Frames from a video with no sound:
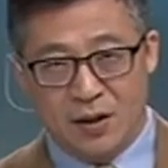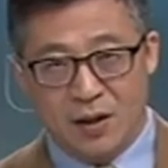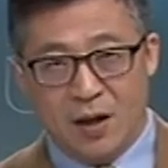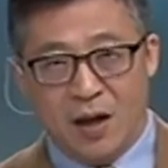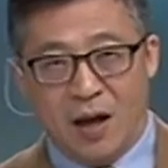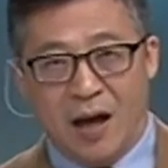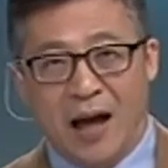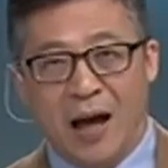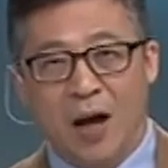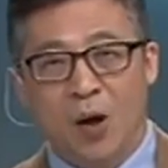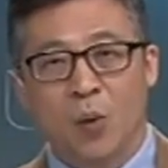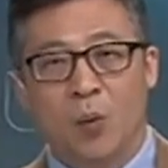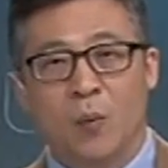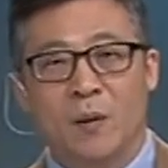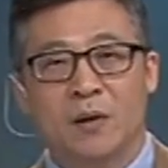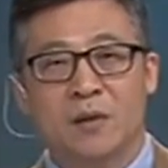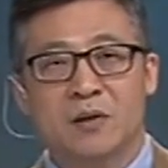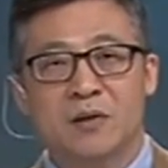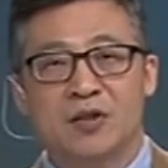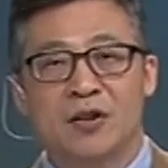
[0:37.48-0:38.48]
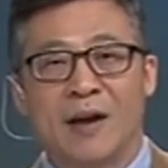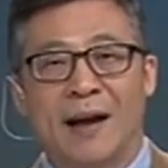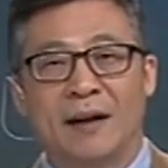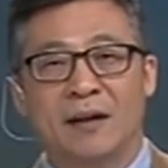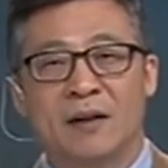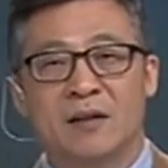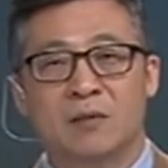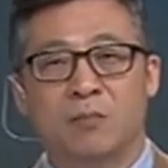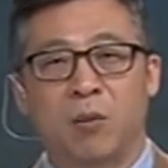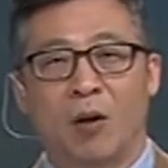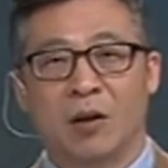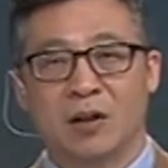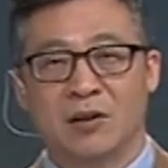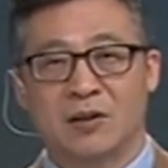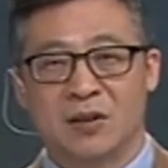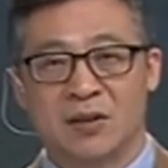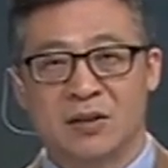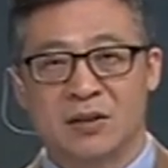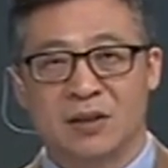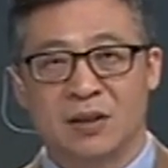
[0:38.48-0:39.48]
How will Chinese
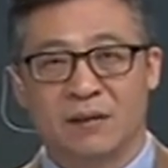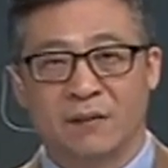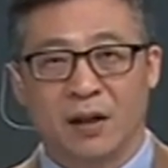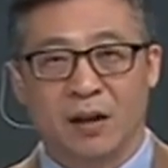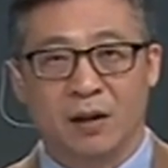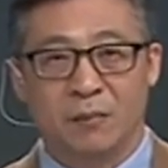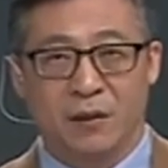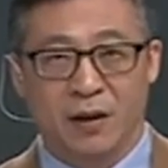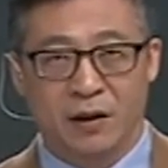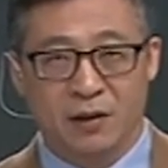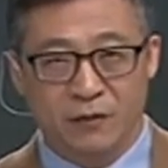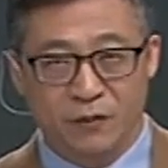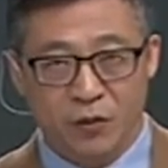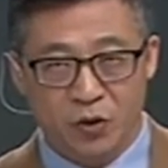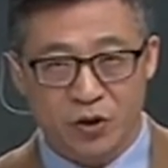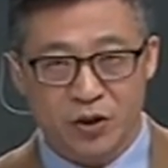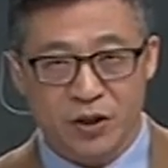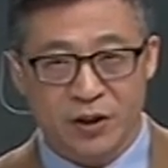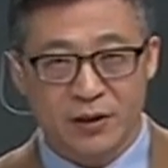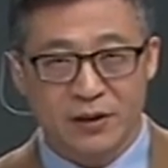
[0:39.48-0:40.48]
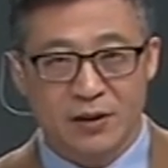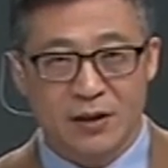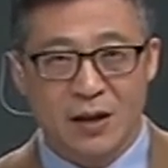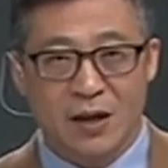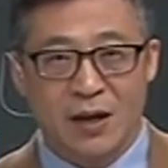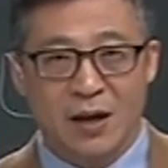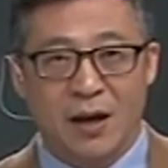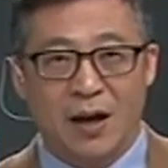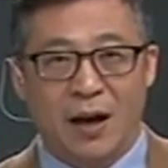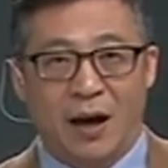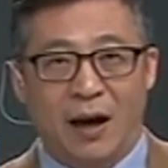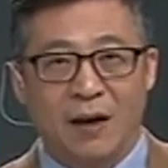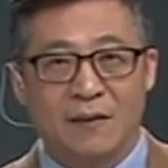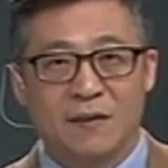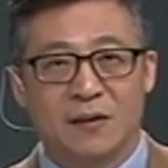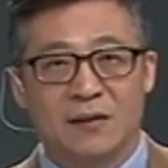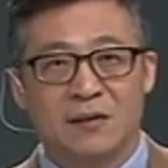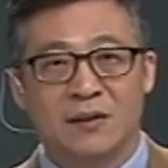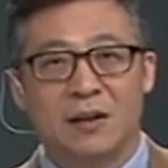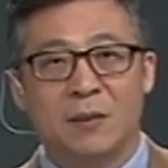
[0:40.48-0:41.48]
politics develop in the future? As
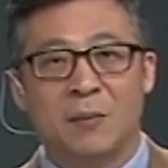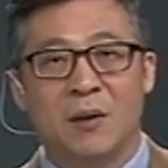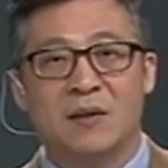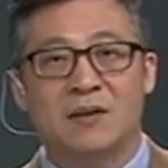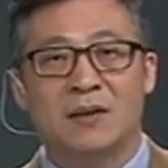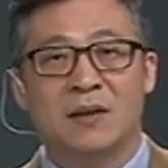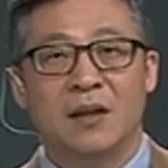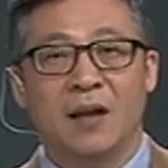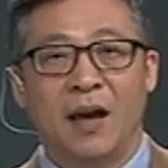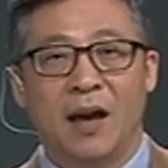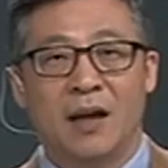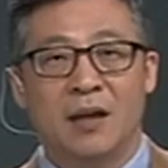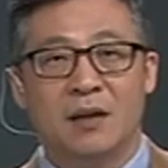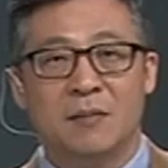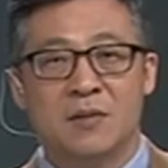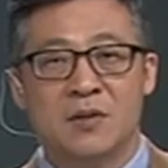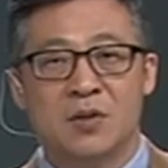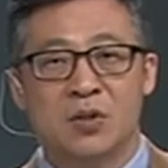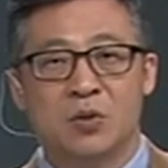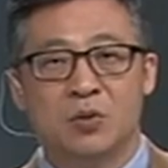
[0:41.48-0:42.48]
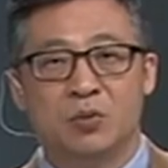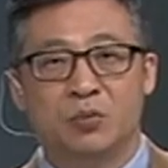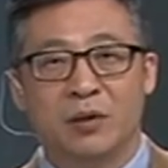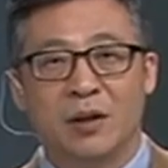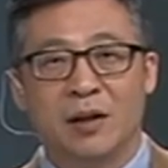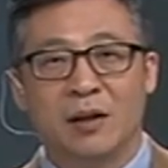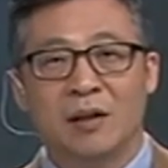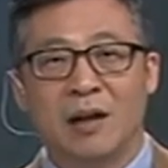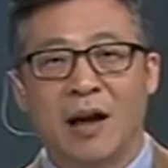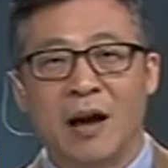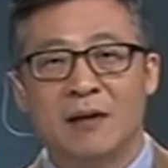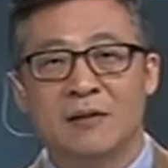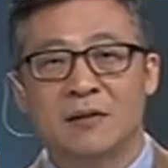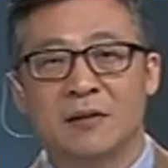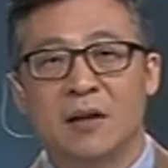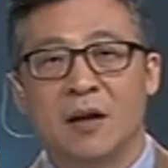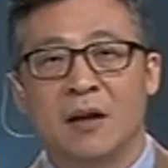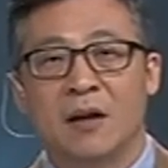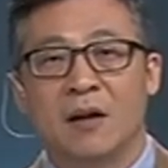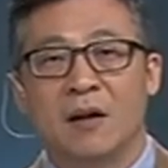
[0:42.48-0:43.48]
the CPC aims to realize
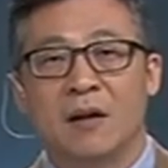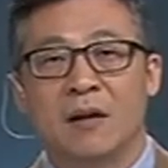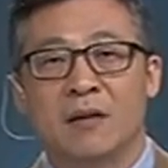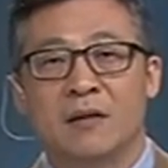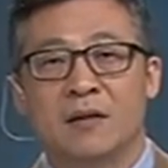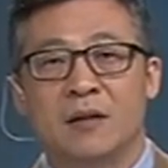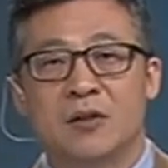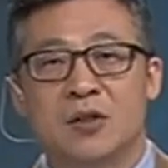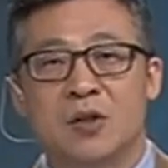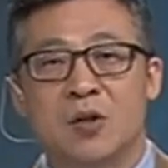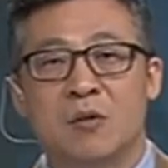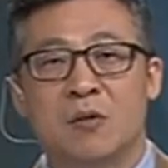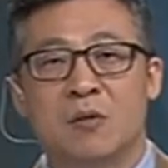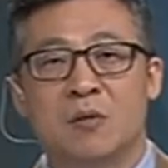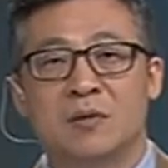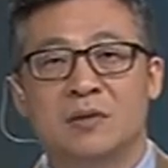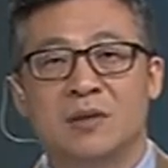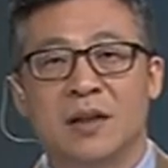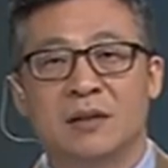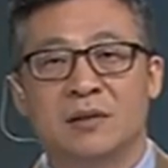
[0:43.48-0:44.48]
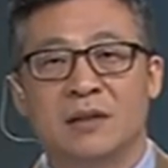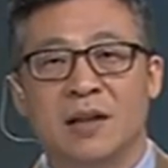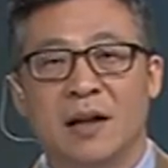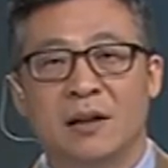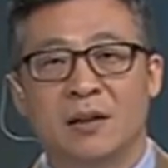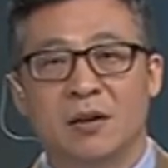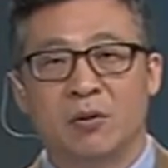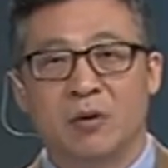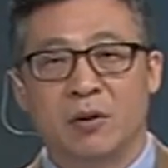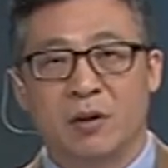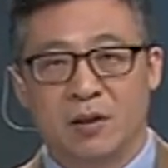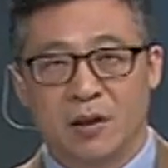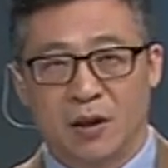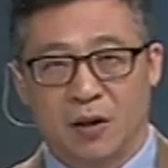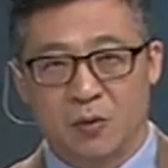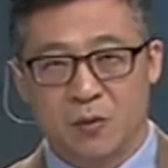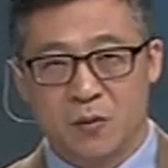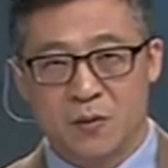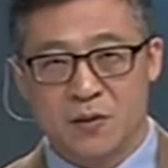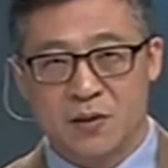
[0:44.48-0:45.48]
the two centenary
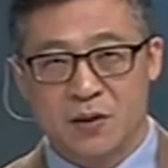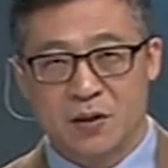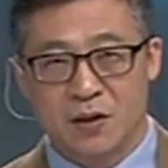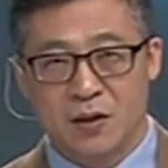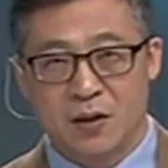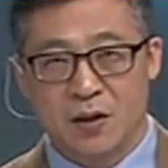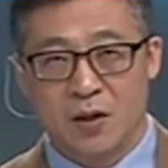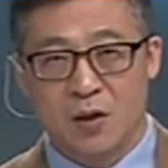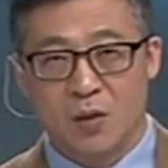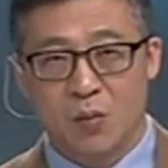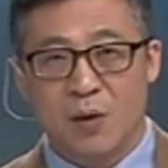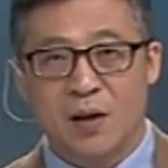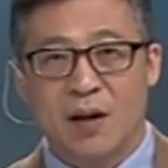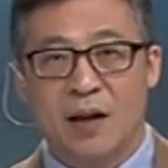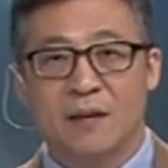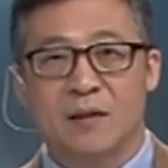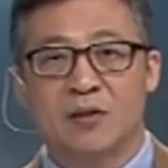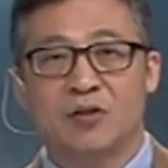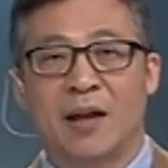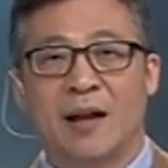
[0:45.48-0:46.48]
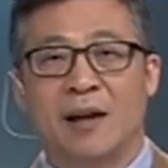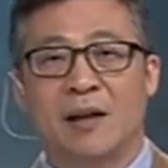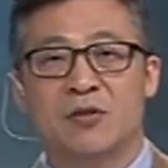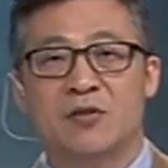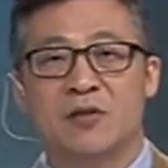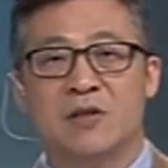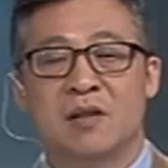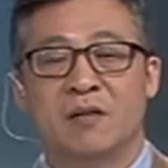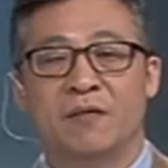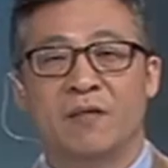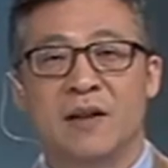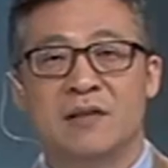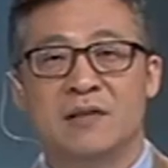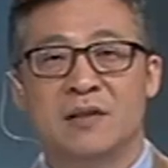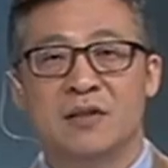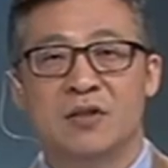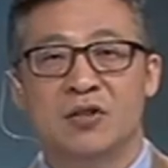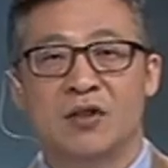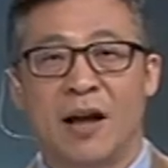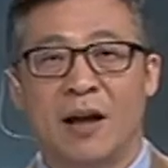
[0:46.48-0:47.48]
goals, what are the challenges
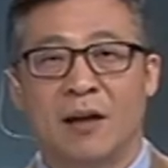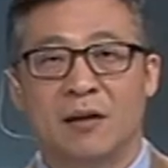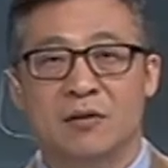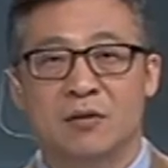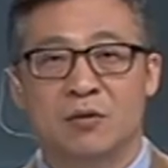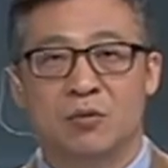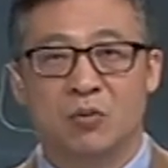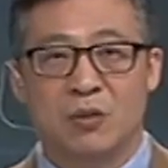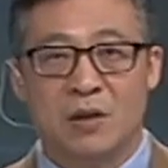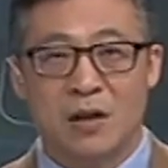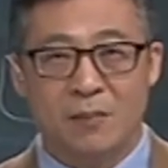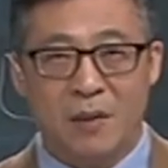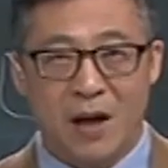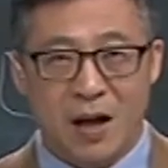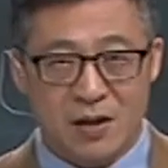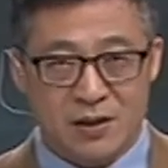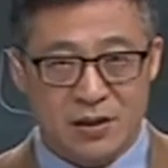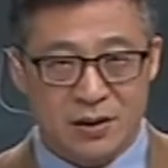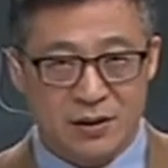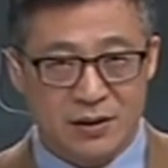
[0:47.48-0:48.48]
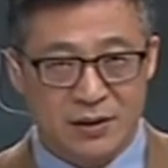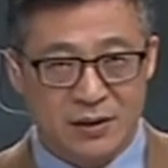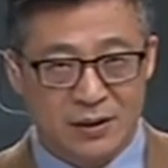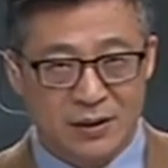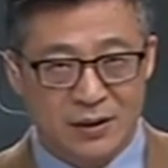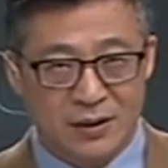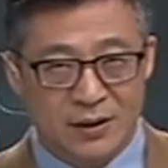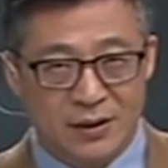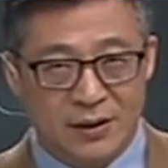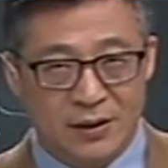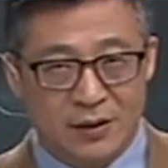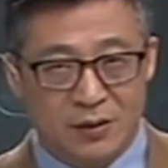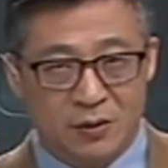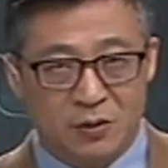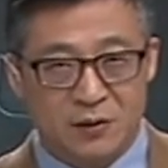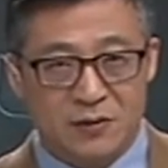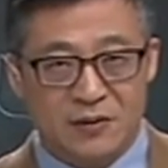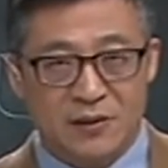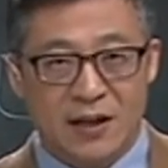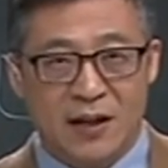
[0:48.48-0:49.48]
facing China's ruling party? To
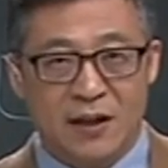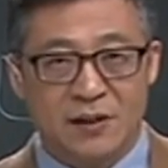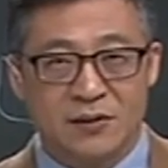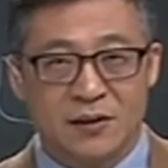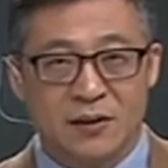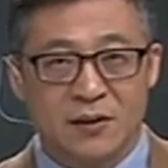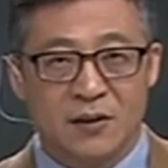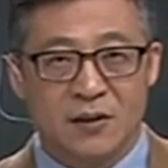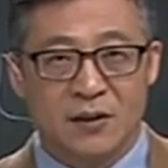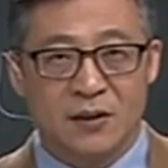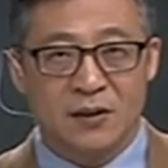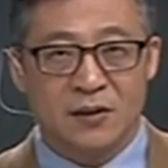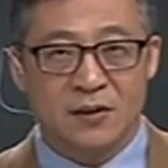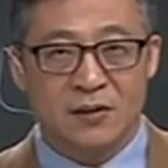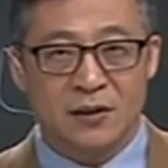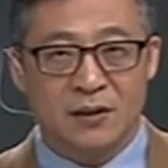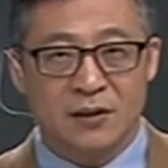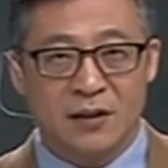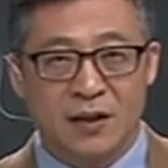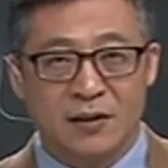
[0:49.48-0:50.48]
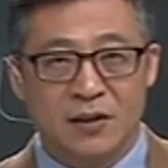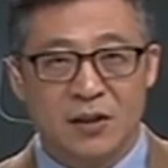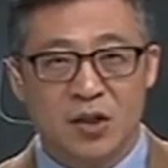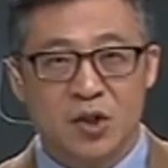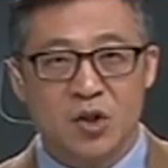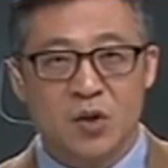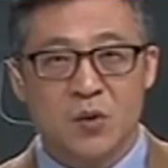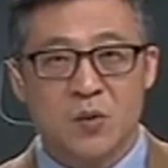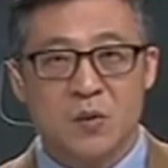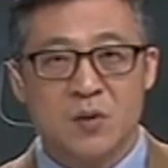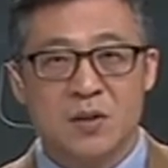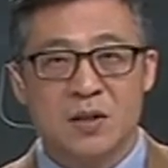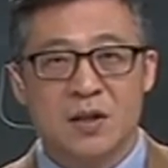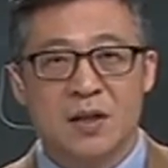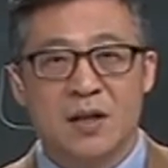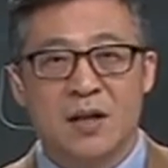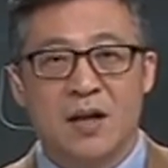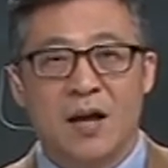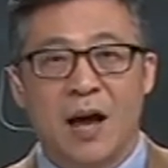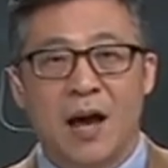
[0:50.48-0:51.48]
discuss these and other issues,
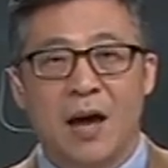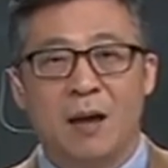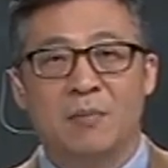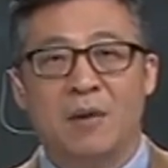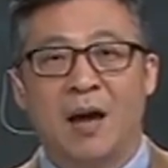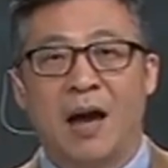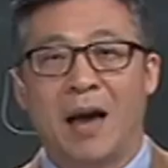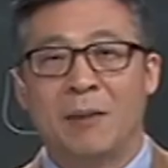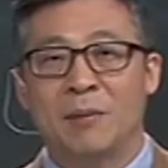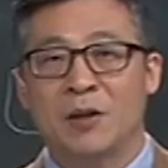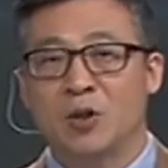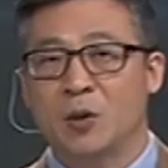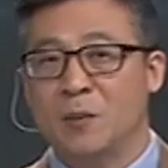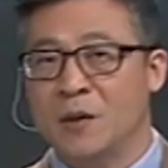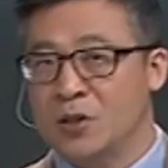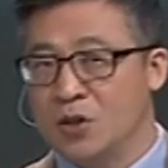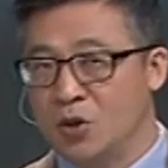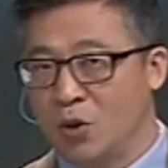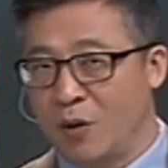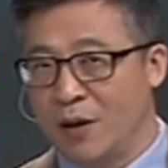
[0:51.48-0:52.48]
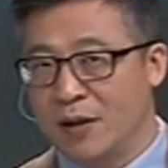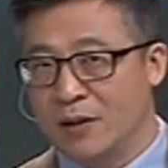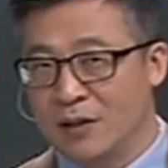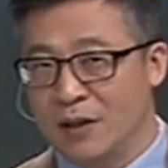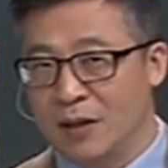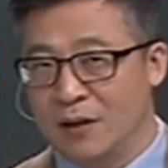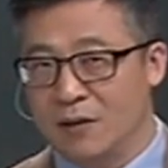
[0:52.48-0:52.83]
I'm happy to be joined in